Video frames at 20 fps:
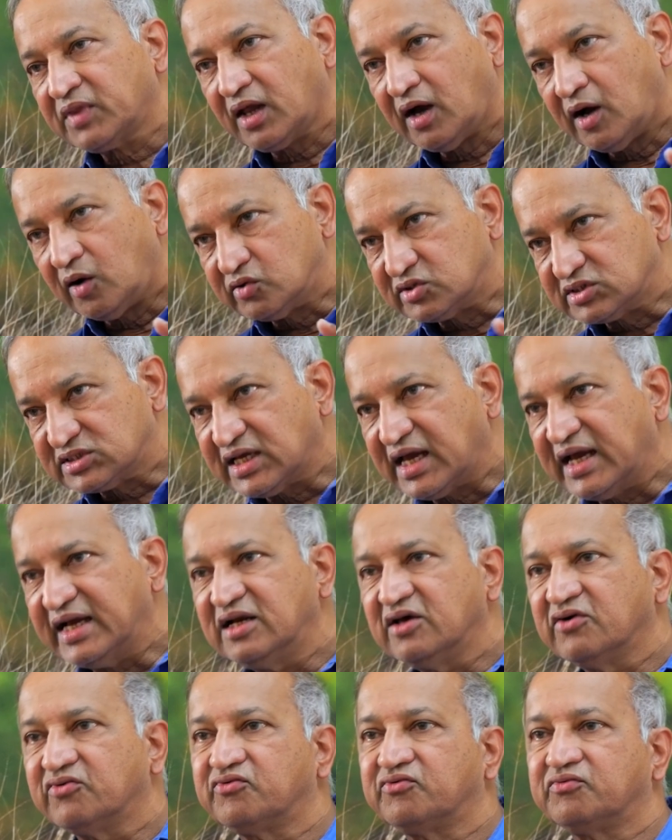
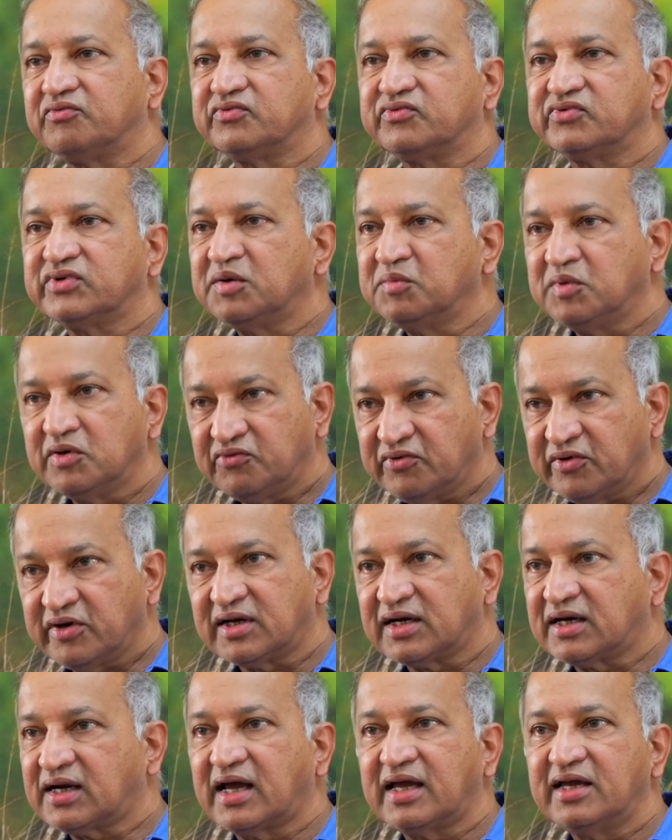outside of some of
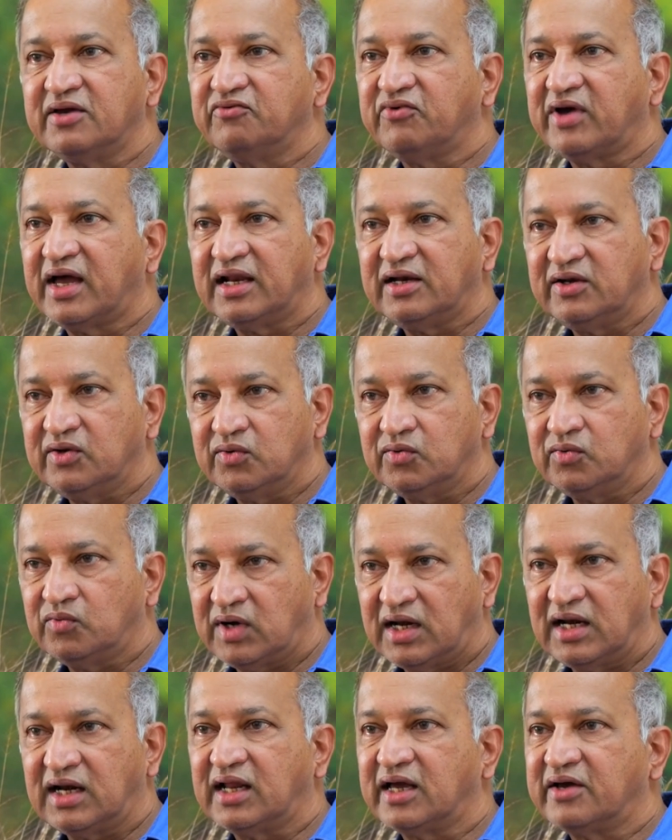our high-value
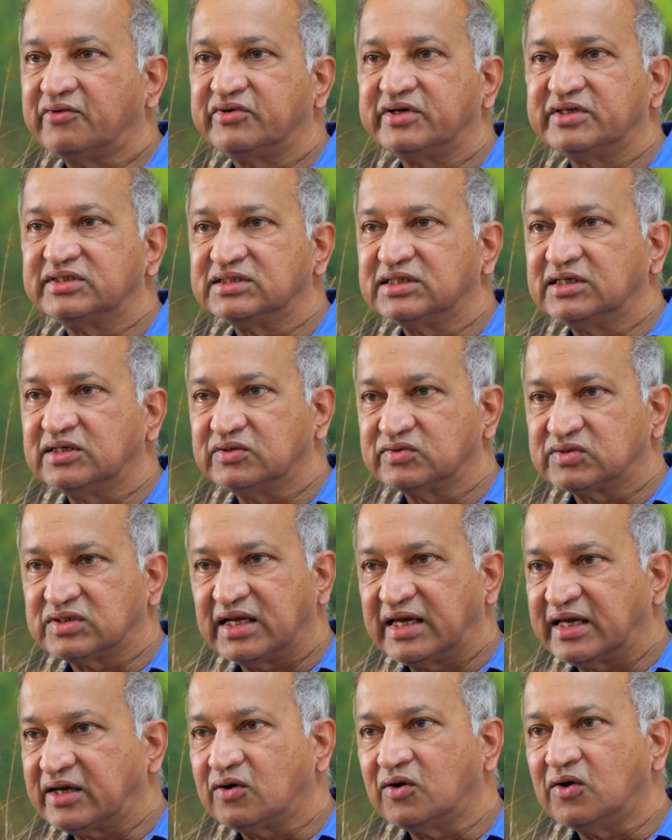wildlife reserves
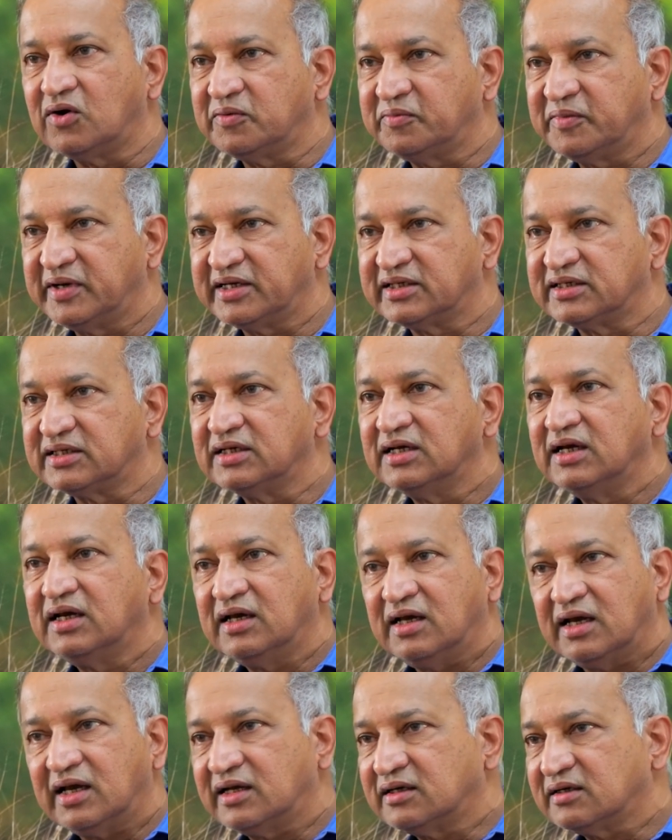like Corbett
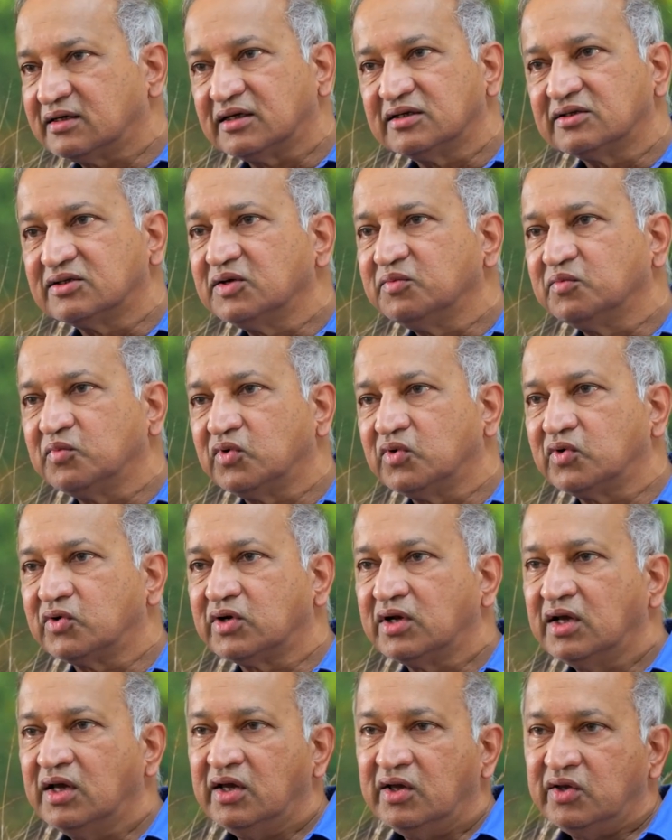and Ranthambore,
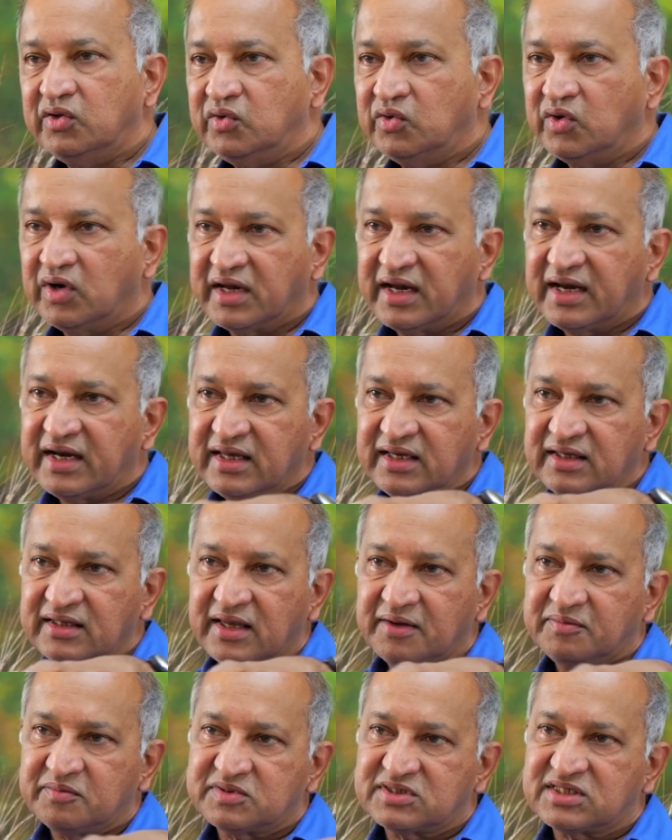you are getting
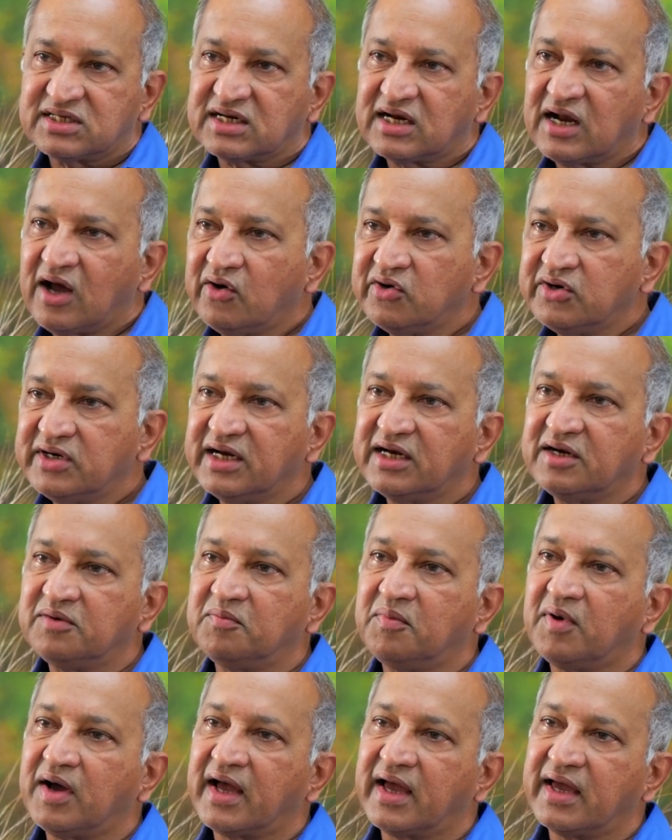them
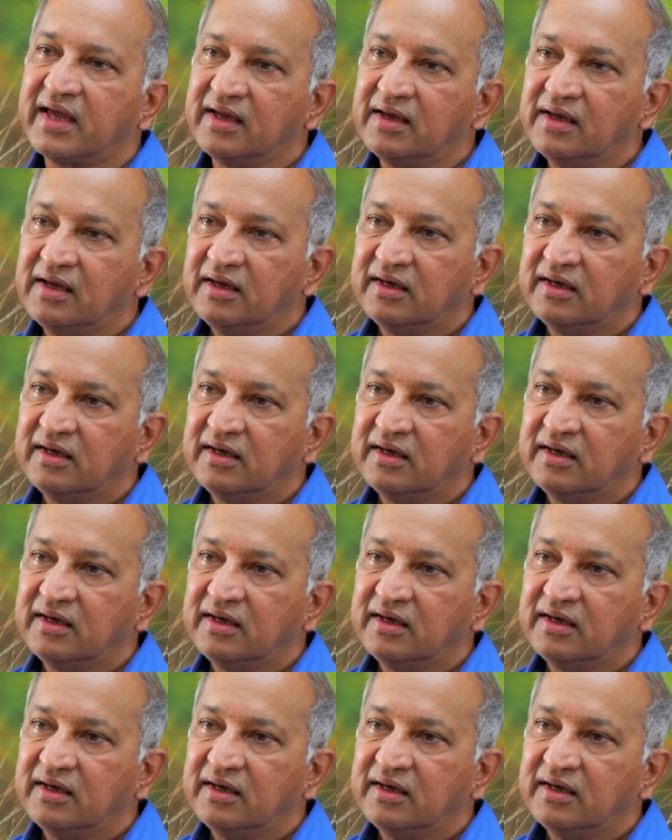surrounded by